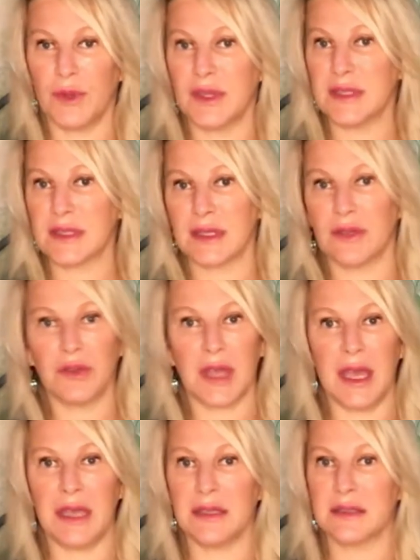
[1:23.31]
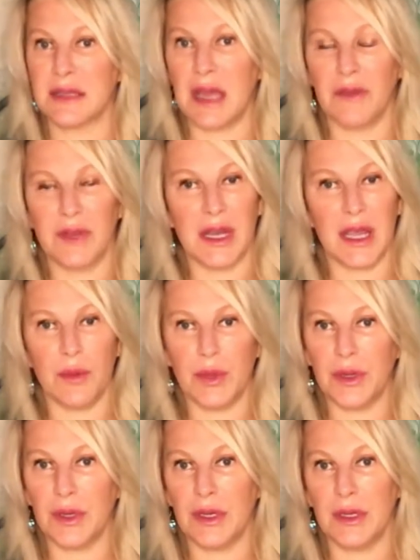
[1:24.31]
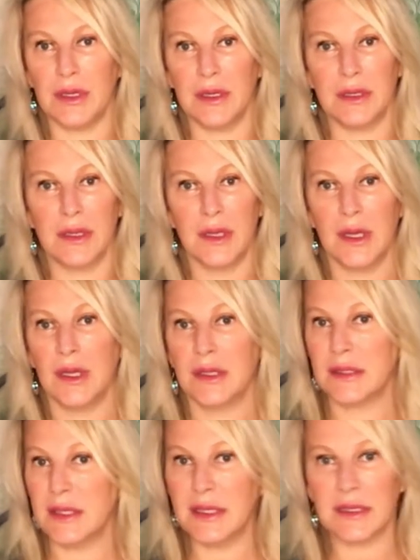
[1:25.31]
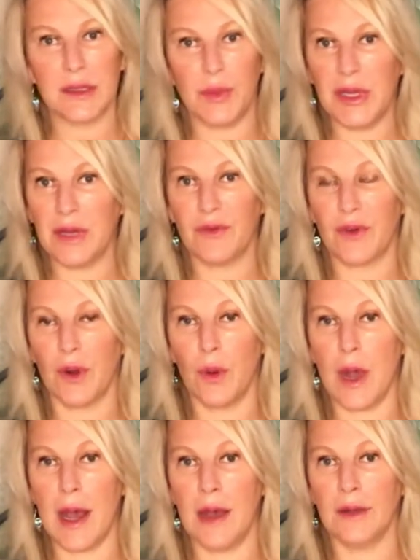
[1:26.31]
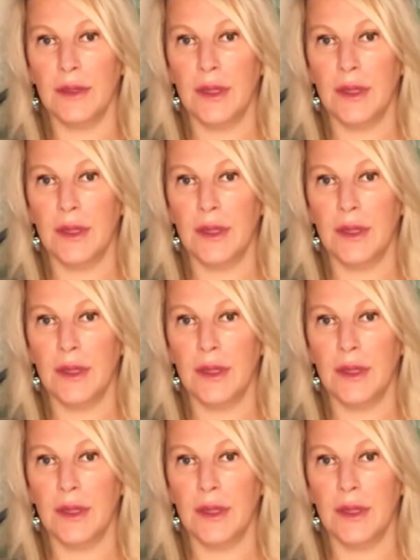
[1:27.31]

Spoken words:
with his little case down the neighborhood to disappear for a while.